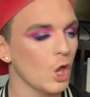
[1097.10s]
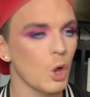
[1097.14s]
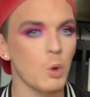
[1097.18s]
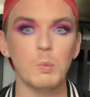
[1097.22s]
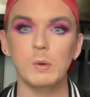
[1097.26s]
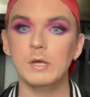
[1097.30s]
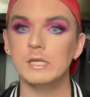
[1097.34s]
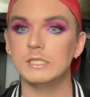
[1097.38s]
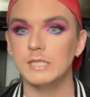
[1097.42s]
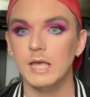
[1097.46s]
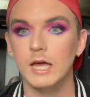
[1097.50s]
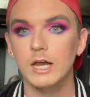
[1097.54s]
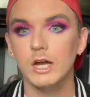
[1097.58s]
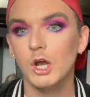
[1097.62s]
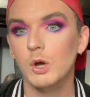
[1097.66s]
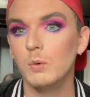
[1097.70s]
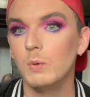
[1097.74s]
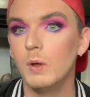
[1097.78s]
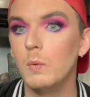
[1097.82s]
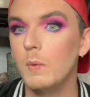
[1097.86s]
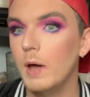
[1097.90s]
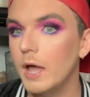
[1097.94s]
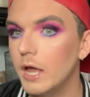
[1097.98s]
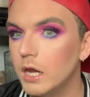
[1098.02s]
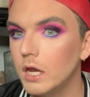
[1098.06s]
we sat here and
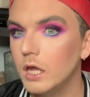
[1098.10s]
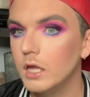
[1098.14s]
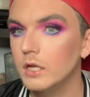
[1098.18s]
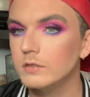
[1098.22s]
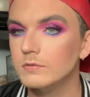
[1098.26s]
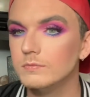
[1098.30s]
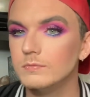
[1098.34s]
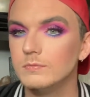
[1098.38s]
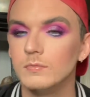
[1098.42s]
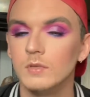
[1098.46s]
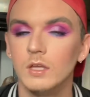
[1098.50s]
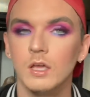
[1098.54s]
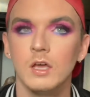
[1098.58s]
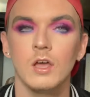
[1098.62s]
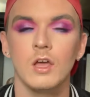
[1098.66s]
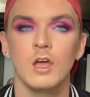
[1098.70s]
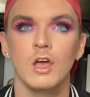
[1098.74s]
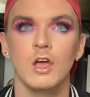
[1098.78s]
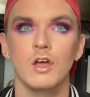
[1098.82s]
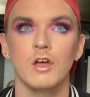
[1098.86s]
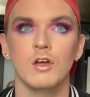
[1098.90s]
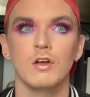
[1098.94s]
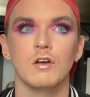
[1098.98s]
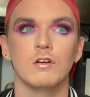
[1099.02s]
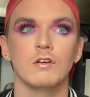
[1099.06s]
we waited
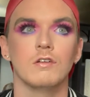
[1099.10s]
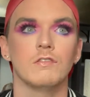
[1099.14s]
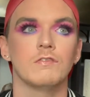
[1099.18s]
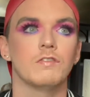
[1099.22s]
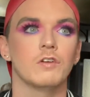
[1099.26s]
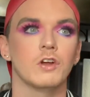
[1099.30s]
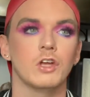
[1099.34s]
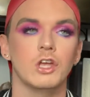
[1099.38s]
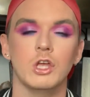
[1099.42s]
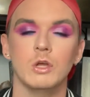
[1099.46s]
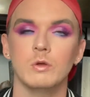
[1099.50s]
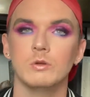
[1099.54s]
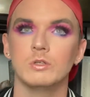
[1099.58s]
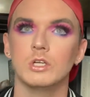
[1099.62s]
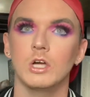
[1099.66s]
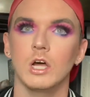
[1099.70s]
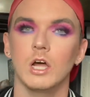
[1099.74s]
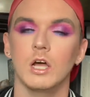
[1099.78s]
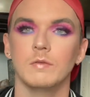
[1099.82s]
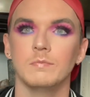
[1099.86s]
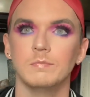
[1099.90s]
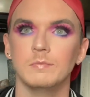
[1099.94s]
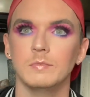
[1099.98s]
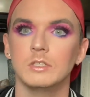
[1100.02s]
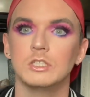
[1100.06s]
for you
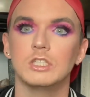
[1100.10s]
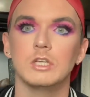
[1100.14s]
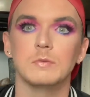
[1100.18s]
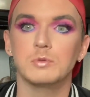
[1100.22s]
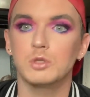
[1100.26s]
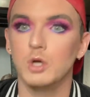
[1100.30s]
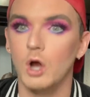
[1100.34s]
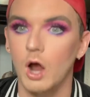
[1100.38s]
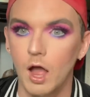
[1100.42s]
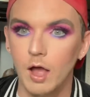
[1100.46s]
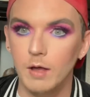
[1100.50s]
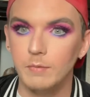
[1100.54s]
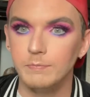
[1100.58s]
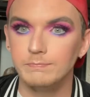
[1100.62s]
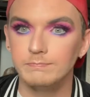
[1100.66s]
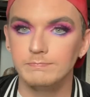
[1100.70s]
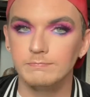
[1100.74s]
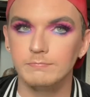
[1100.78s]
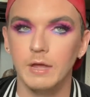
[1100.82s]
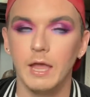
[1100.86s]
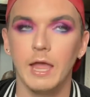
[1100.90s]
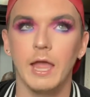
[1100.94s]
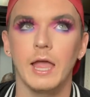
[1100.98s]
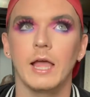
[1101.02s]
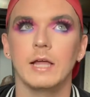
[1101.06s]
to subscribe
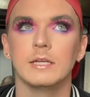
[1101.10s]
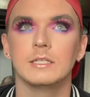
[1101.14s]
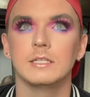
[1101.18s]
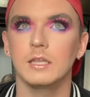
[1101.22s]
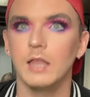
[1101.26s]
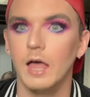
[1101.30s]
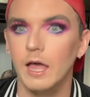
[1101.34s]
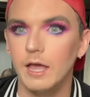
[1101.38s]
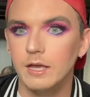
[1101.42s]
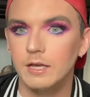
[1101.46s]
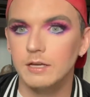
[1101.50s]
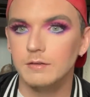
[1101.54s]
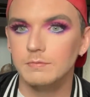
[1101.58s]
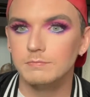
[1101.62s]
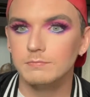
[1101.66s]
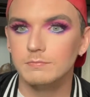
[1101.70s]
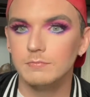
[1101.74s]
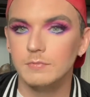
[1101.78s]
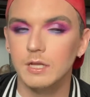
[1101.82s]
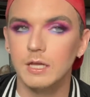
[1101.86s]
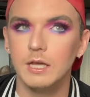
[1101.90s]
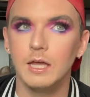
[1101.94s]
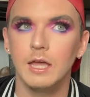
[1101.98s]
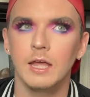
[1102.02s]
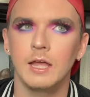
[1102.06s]
and to like
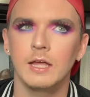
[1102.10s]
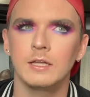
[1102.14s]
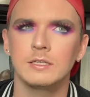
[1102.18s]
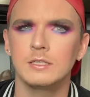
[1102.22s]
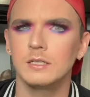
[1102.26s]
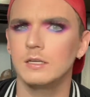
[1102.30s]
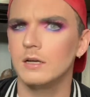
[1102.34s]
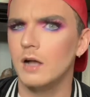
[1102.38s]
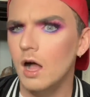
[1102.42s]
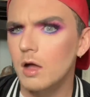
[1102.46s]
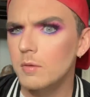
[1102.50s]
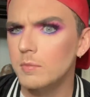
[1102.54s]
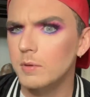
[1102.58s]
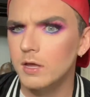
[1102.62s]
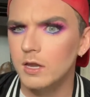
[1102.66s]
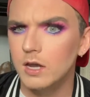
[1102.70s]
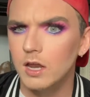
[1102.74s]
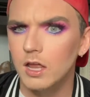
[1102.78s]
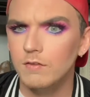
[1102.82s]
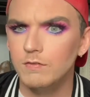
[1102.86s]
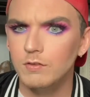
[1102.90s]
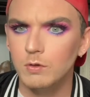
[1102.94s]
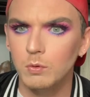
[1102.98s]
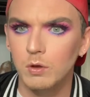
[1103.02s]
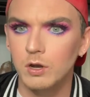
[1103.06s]
and to comment
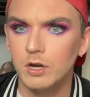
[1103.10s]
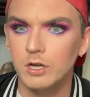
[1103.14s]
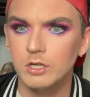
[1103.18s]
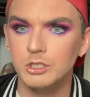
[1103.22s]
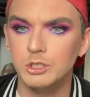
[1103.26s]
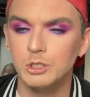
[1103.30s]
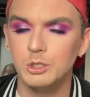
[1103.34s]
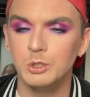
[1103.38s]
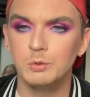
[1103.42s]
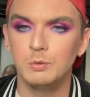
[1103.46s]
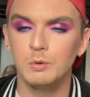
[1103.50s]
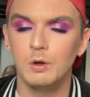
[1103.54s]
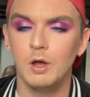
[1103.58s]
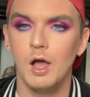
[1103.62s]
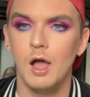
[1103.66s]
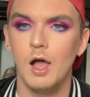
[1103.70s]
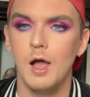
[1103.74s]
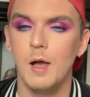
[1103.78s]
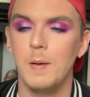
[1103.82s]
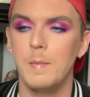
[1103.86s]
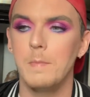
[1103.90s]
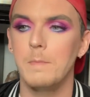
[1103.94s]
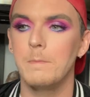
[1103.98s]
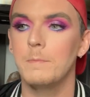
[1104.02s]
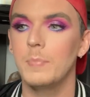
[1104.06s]
if you wanted to.
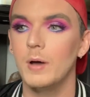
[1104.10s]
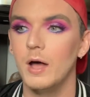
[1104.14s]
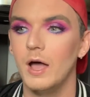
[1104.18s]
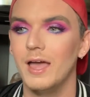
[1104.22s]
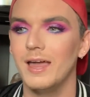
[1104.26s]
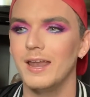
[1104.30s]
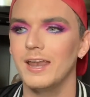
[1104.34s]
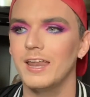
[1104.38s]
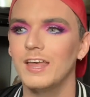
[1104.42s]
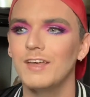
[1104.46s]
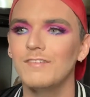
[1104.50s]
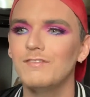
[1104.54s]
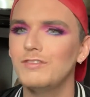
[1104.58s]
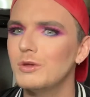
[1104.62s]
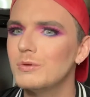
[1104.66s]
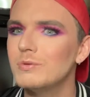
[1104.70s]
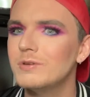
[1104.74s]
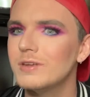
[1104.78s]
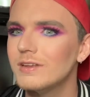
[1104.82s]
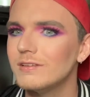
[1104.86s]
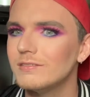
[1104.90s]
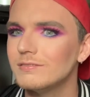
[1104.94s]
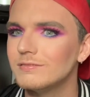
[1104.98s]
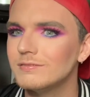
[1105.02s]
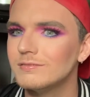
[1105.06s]
But if you
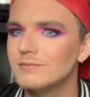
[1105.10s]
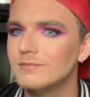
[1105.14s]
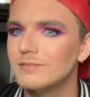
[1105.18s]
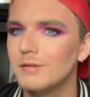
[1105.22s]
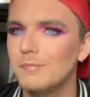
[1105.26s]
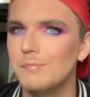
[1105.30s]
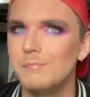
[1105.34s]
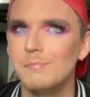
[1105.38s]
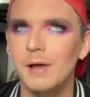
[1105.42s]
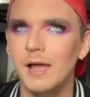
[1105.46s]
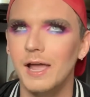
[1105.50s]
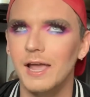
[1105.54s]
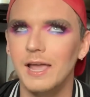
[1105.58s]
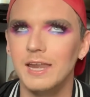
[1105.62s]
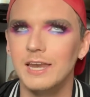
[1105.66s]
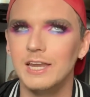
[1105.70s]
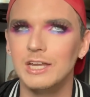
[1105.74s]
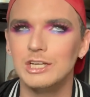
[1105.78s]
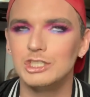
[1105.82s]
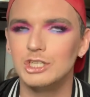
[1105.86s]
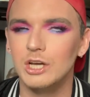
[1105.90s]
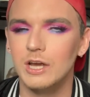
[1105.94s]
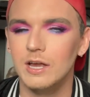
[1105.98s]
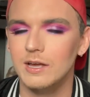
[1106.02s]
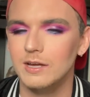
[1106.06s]
didn't, by any
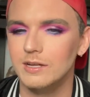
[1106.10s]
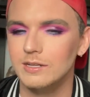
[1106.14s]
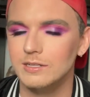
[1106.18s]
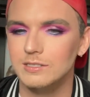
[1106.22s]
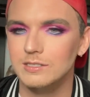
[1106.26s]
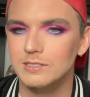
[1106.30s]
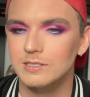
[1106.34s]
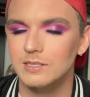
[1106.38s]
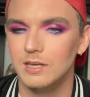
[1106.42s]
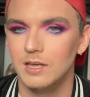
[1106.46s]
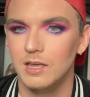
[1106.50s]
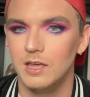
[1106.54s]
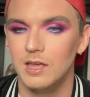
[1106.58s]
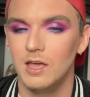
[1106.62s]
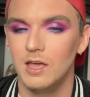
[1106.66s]
chance,